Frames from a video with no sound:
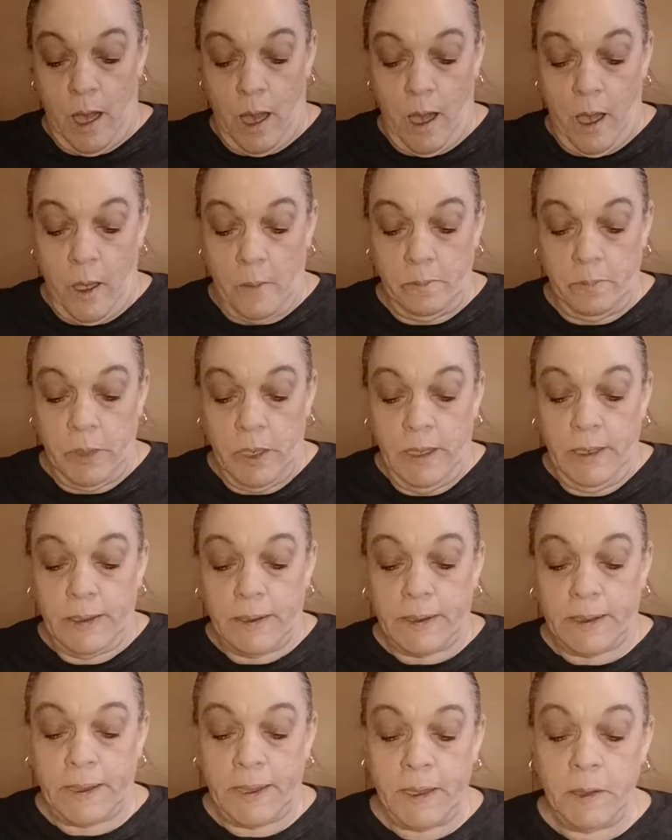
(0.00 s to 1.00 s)
um,
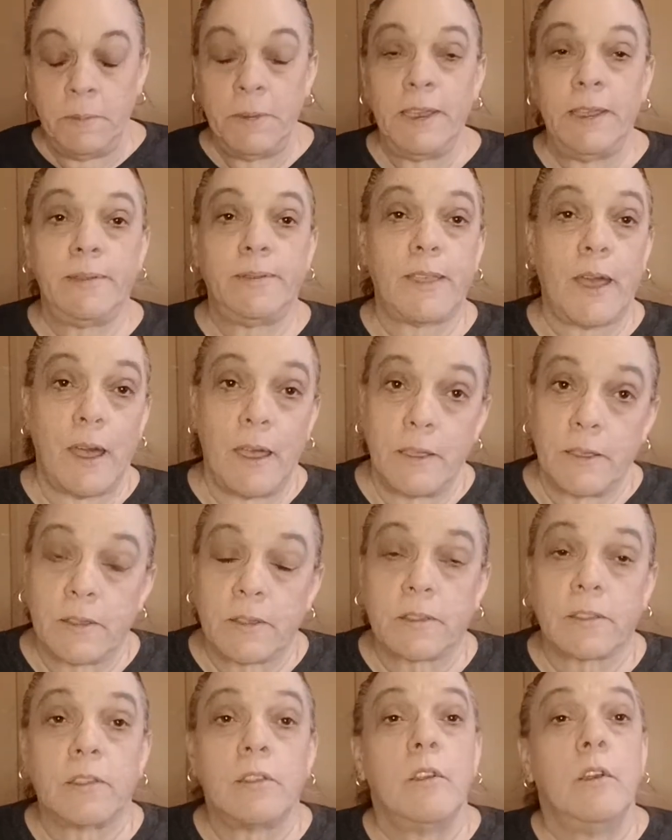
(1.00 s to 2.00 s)
Kimmie
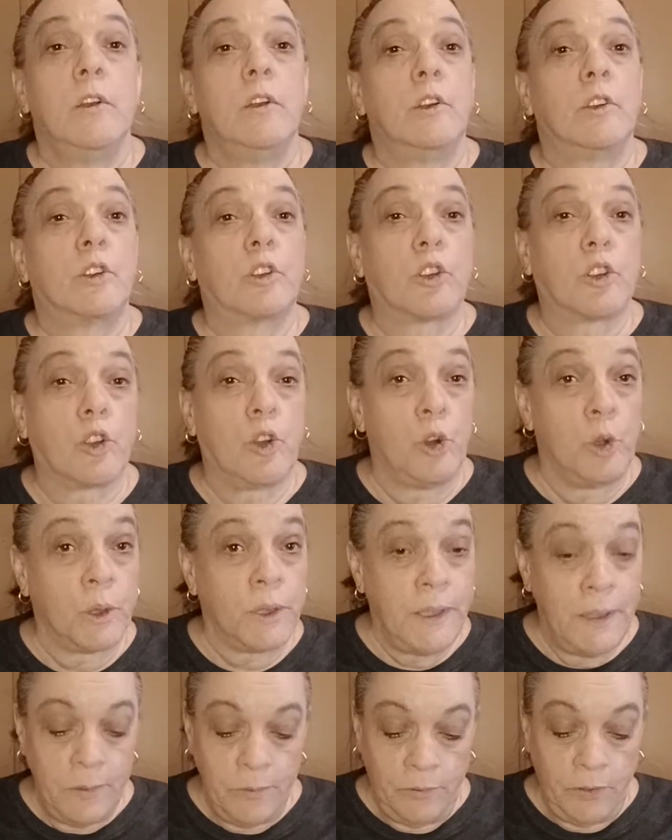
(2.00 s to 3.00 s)
does
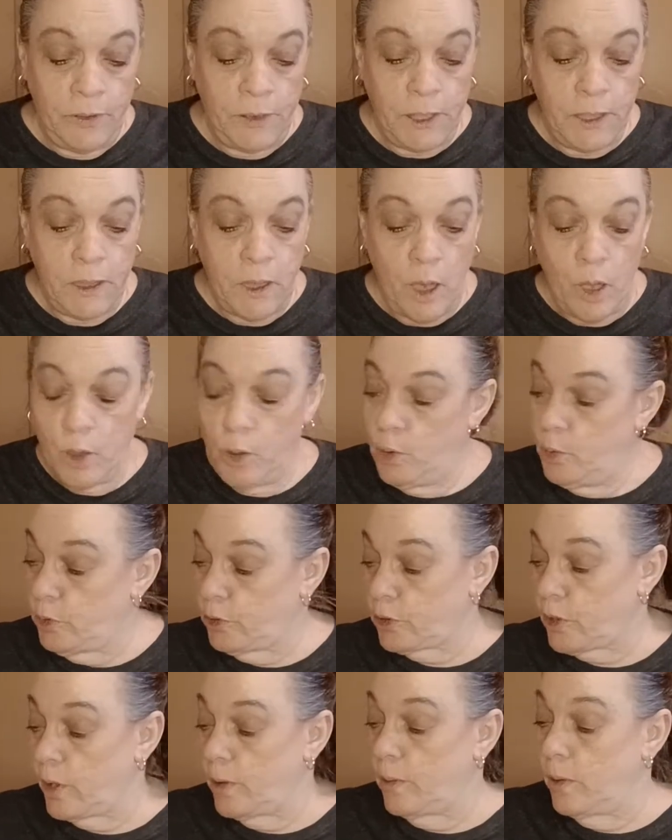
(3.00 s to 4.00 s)
cooking
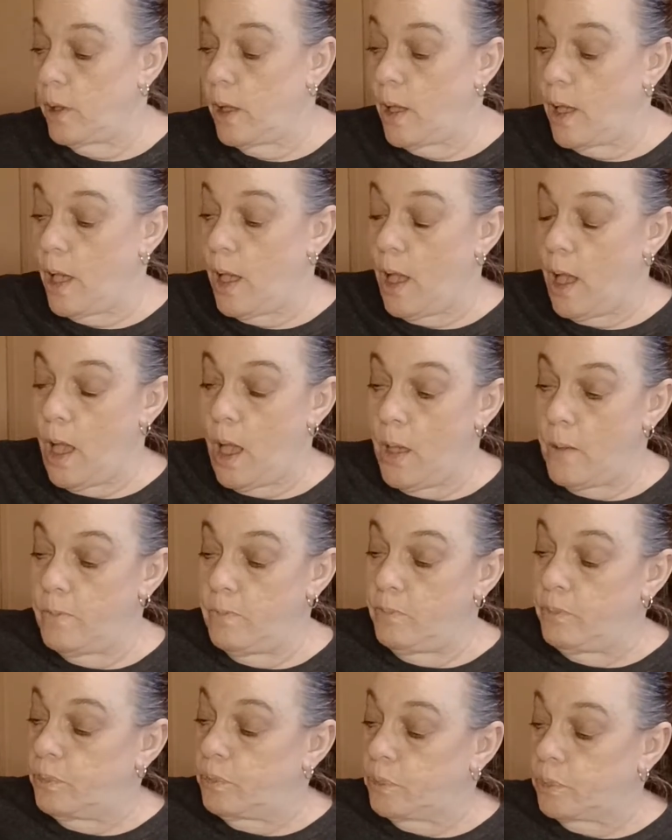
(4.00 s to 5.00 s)
videos.
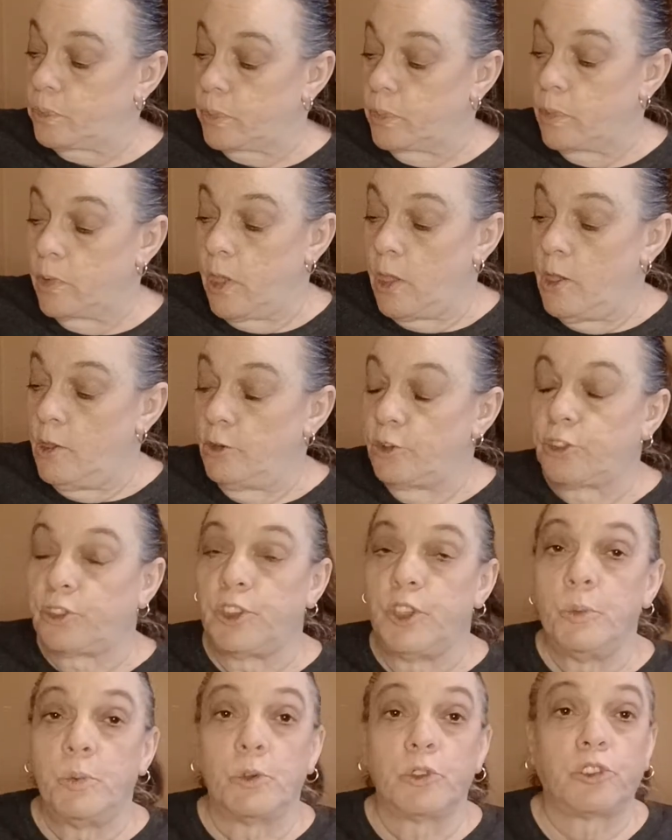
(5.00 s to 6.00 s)
Um,
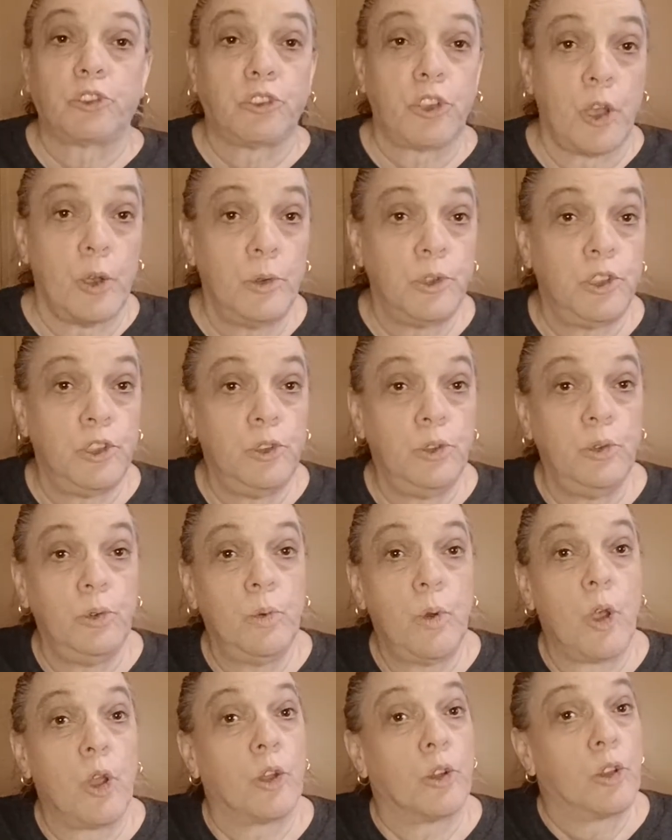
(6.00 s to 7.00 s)
she will show
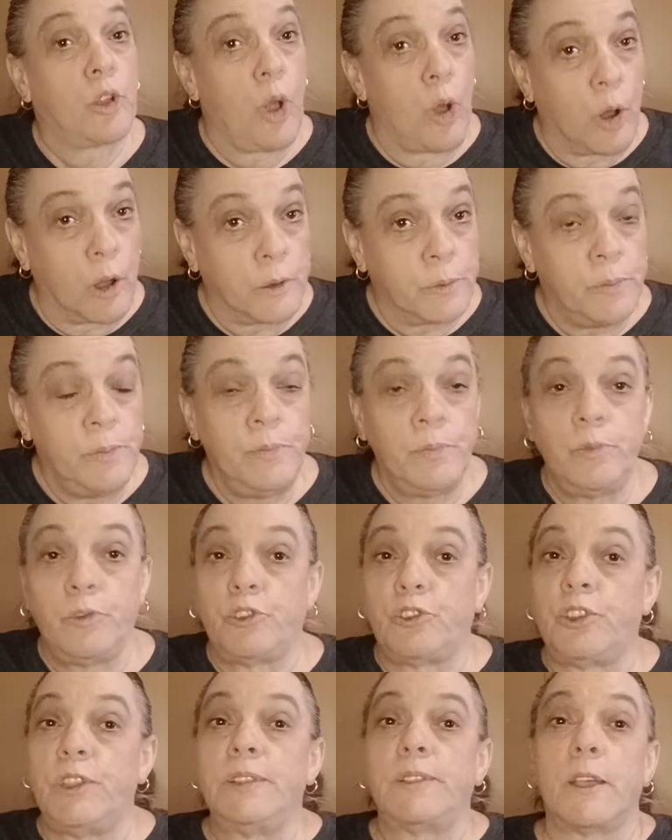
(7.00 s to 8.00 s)
you her garden.
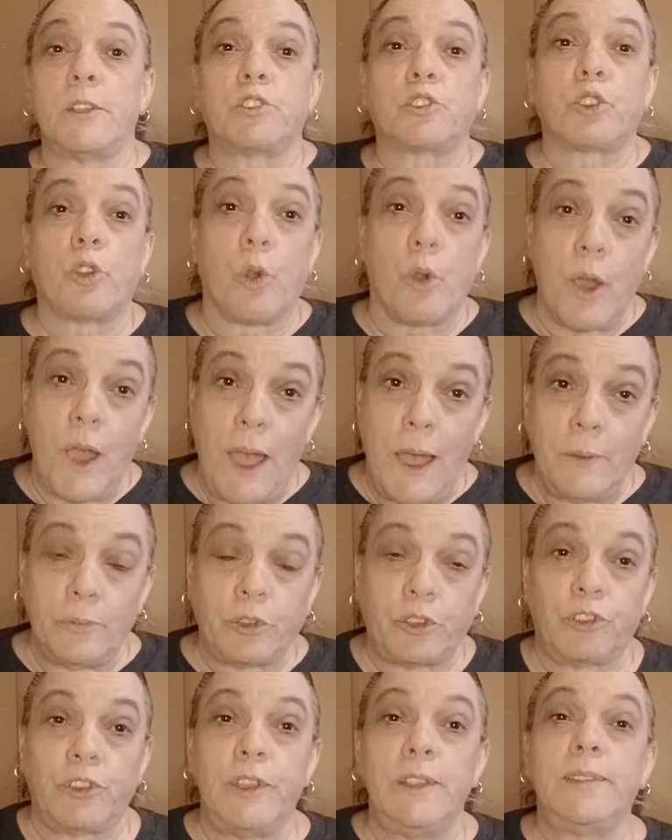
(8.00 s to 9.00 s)
She does
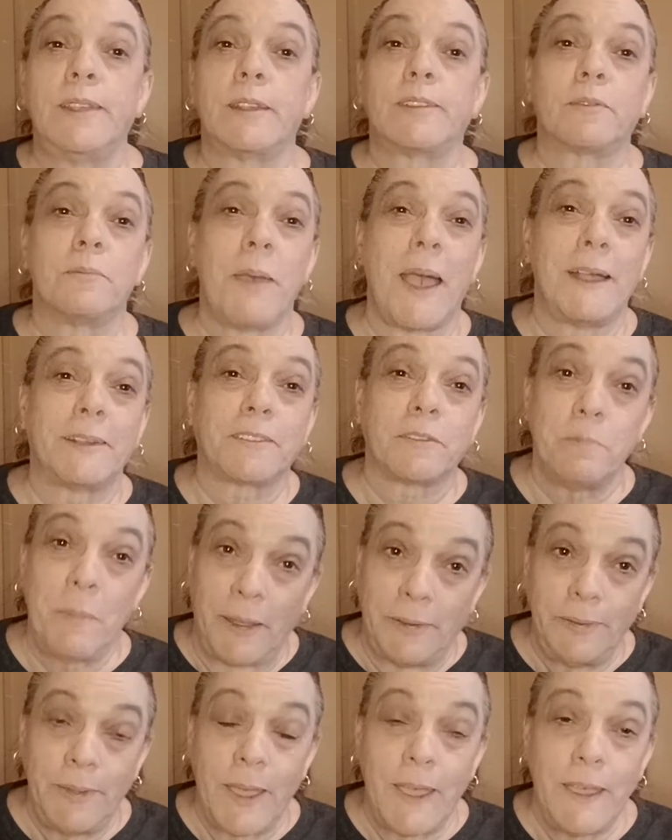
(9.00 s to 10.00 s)
crafts. She does Mass
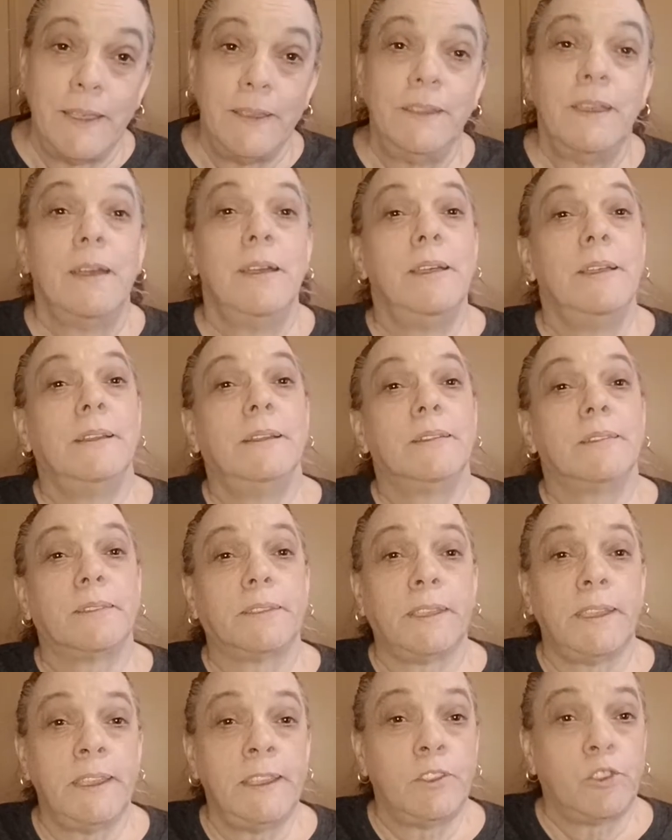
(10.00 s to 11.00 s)
Monday,
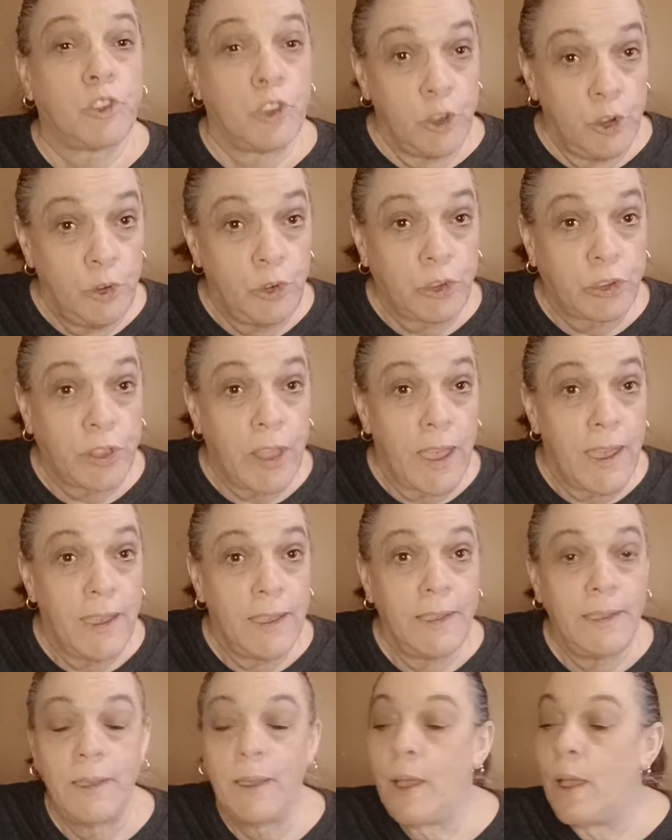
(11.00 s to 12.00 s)
Tea
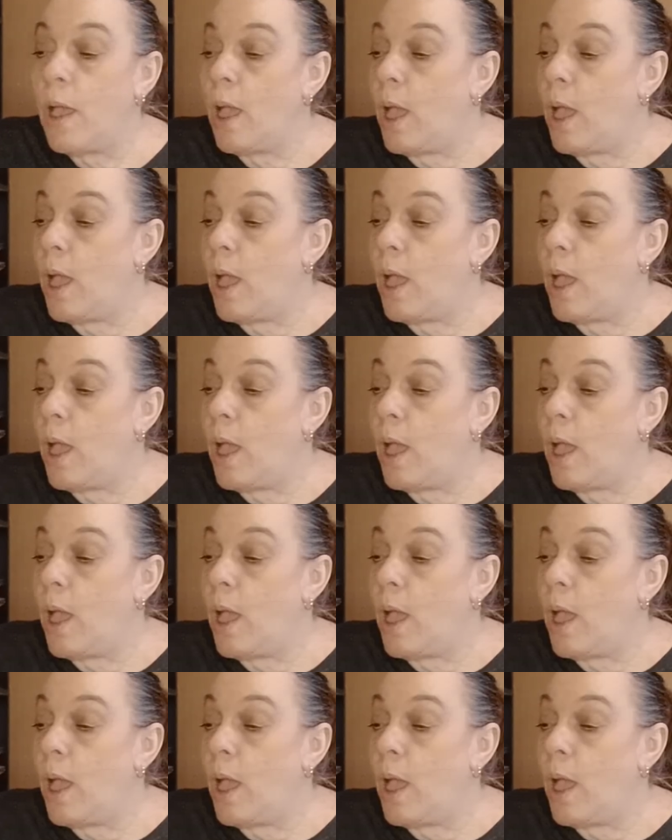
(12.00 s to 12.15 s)
Tuesday.